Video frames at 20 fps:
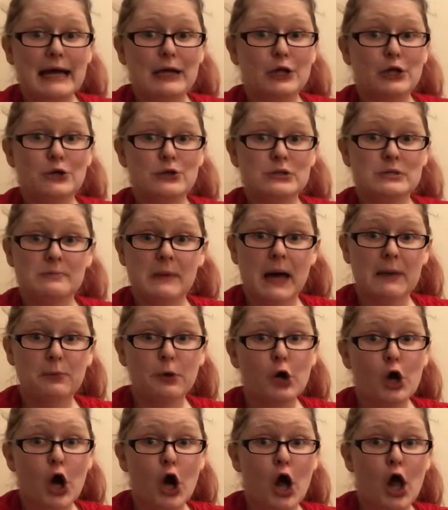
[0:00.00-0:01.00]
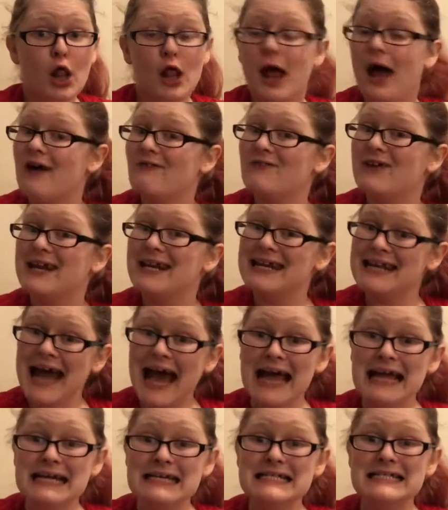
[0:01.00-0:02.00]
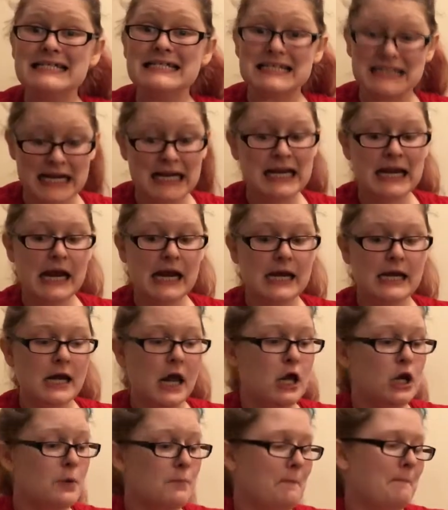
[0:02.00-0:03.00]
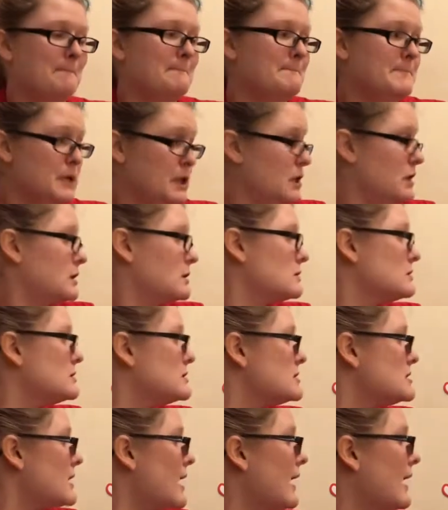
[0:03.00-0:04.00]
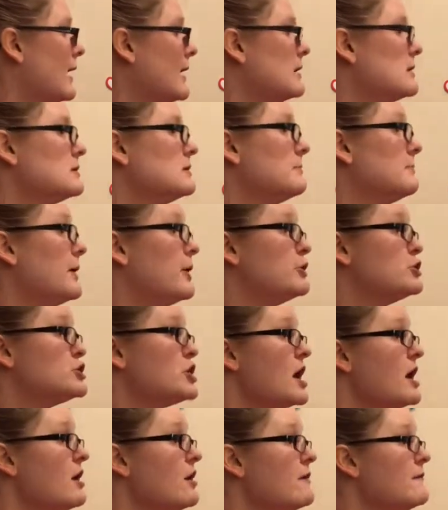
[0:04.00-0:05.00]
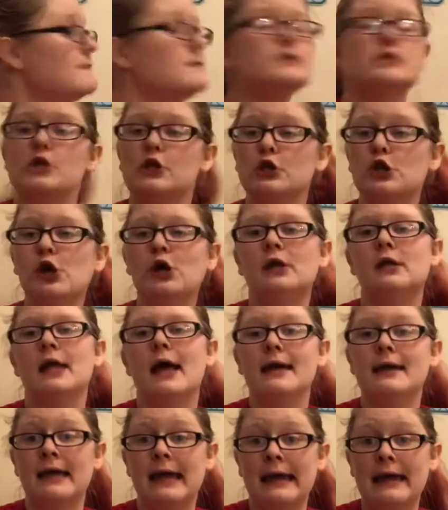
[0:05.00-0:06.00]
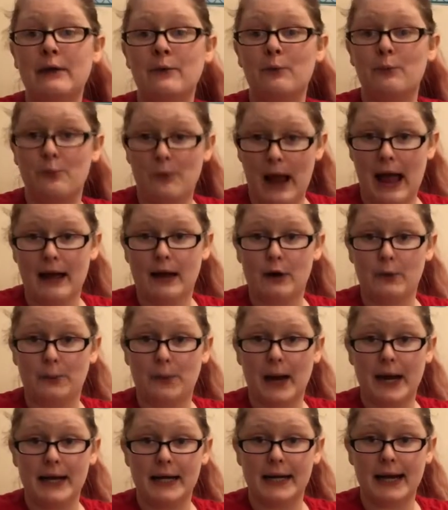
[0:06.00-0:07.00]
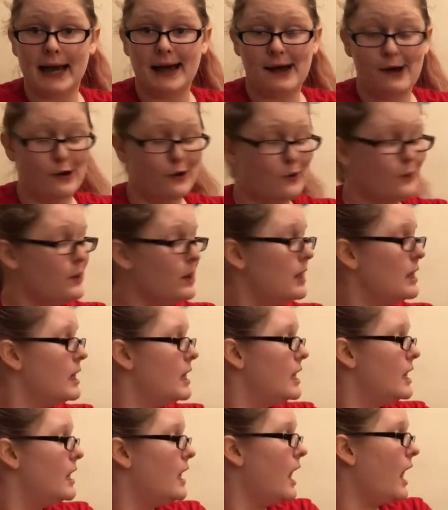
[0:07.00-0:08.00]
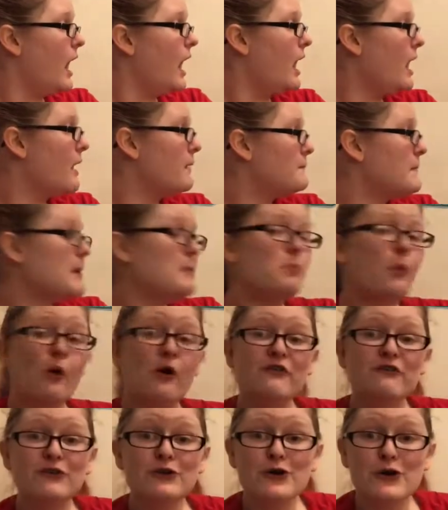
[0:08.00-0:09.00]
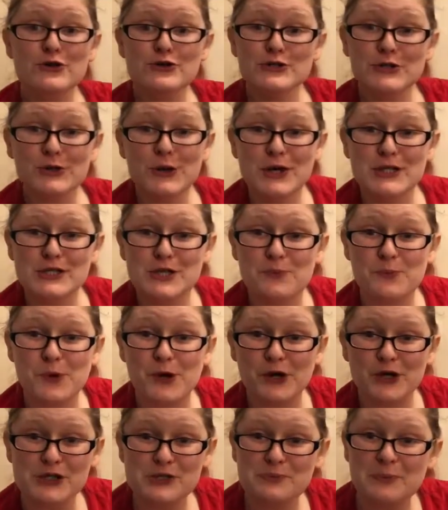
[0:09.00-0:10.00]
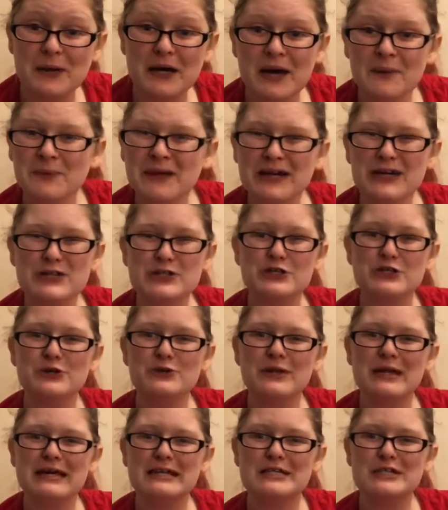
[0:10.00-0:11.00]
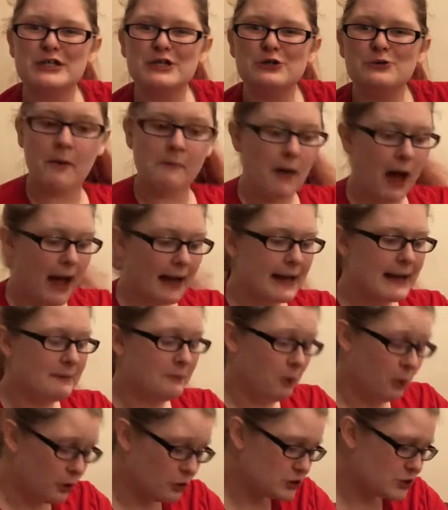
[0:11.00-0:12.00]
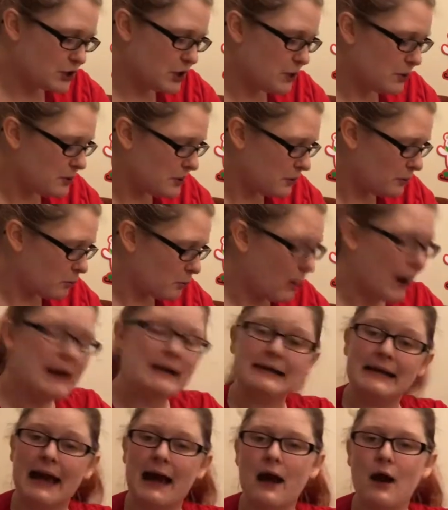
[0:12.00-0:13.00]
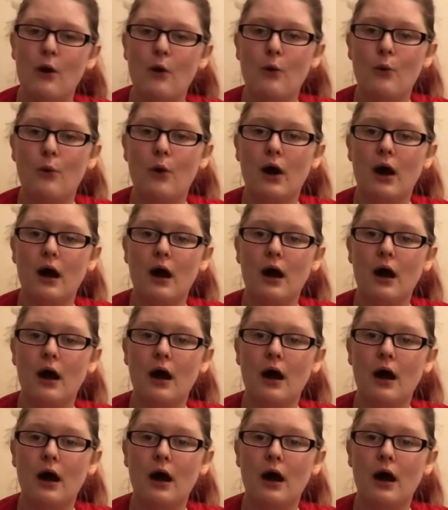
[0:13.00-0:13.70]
concludes my book haul of 19 books, and my shelves look like a wreck right now. My boyfriend also got some books, but I'm not going to show that to you. I am also right now